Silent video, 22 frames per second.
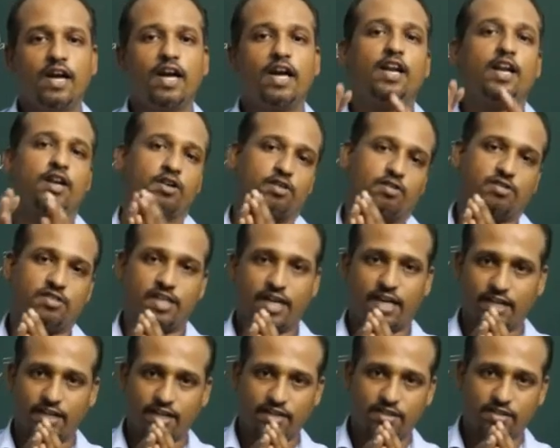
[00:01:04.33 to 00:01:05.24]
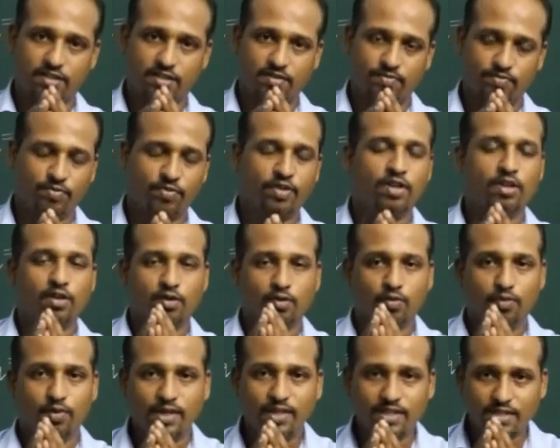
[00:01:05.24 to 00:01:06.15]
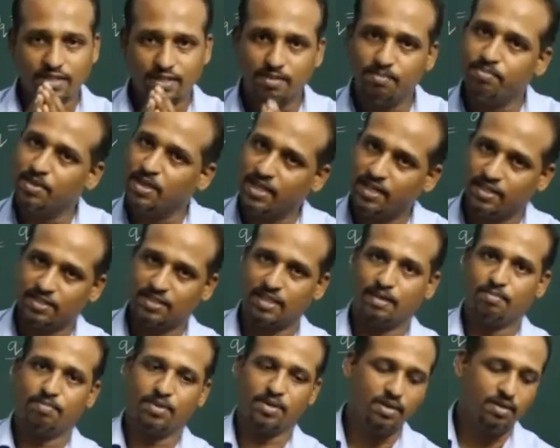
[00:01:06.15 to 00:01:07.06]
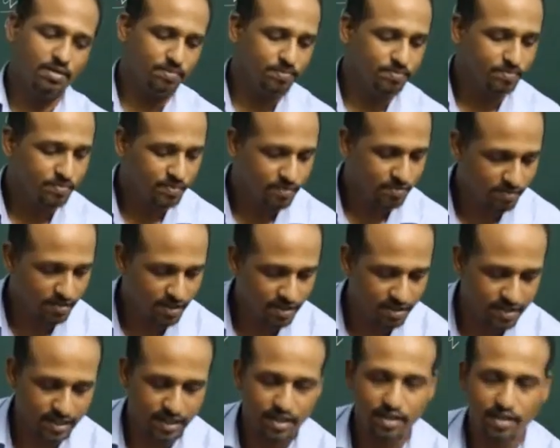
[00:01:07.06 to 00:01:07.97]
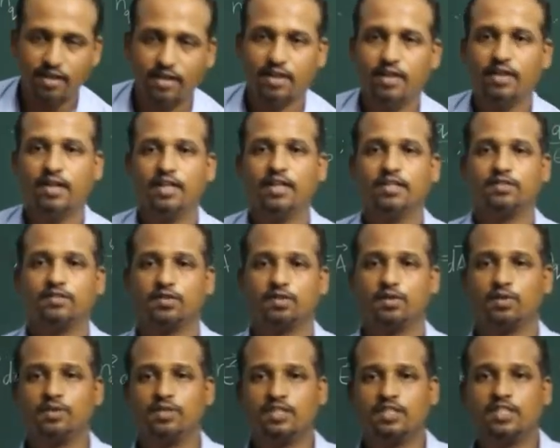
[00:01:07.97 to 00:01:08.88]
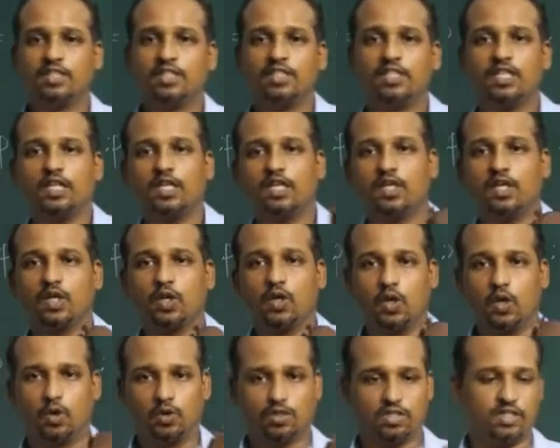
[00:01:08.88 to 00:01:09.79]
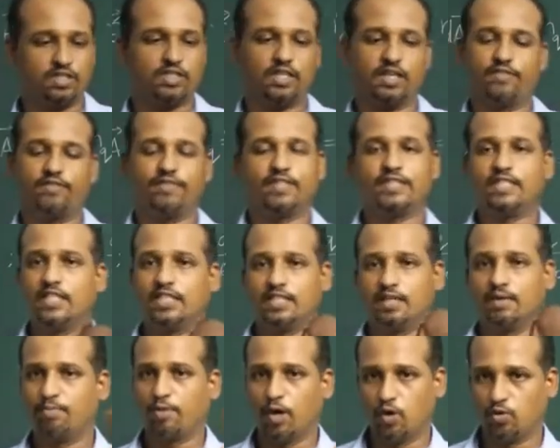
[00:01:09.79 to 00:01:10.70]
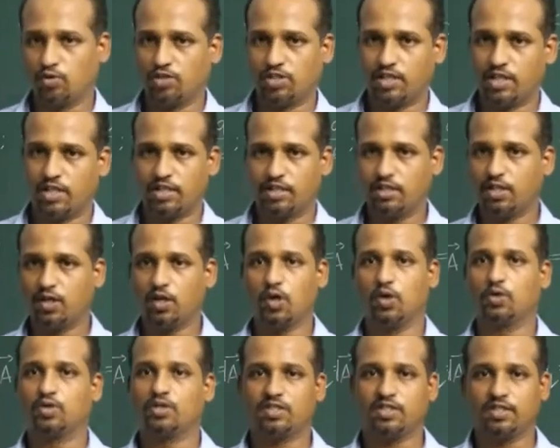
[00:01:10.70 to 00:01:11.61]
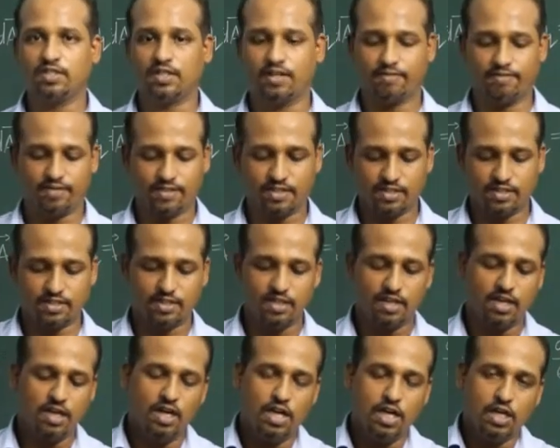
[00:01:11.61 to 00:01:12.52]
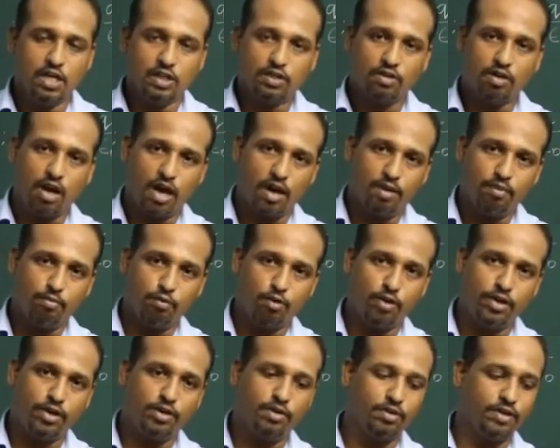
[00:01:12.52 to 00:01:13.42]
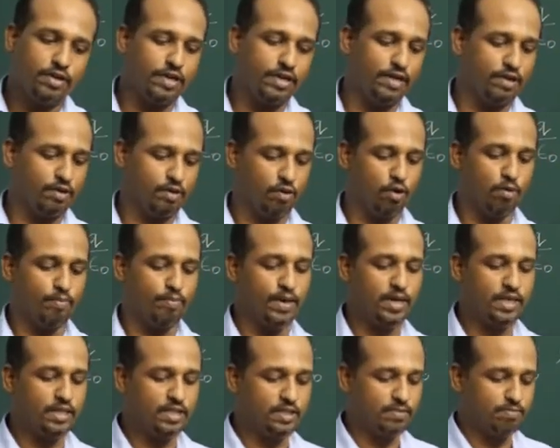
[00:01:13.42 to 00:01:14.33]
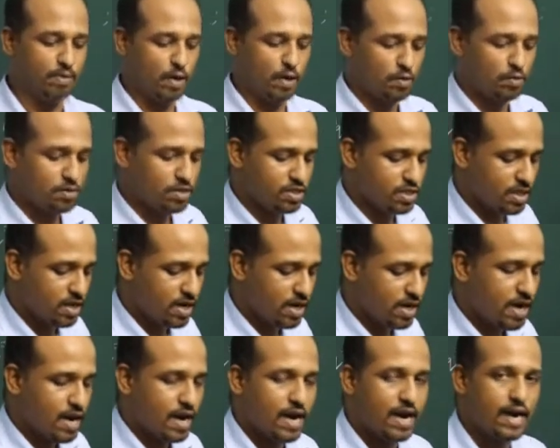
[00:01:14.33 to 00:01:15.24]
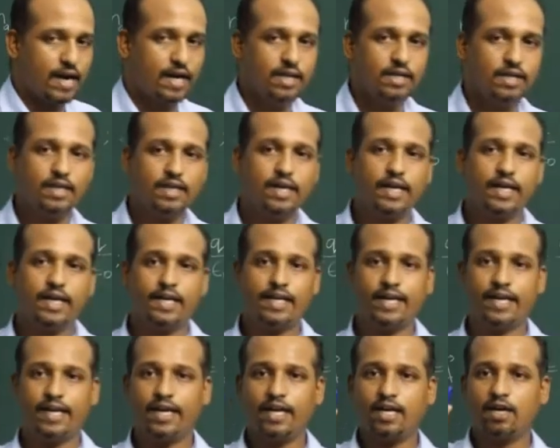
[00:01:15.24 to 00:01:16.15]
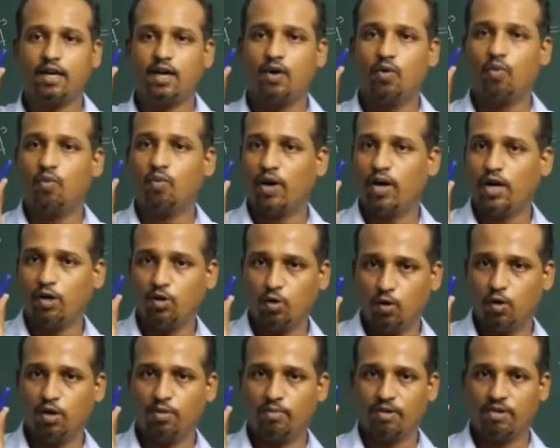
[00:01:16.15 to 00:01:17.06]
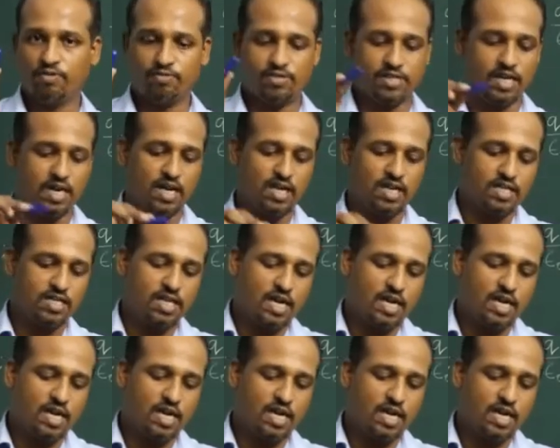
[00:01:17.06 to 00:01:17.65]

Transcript: electrostatics. One simple example we'll take. So this is a closed surface, it's a pouch, it's a closed surface. So I'm going to open this pouch and take 1 coulomb of charge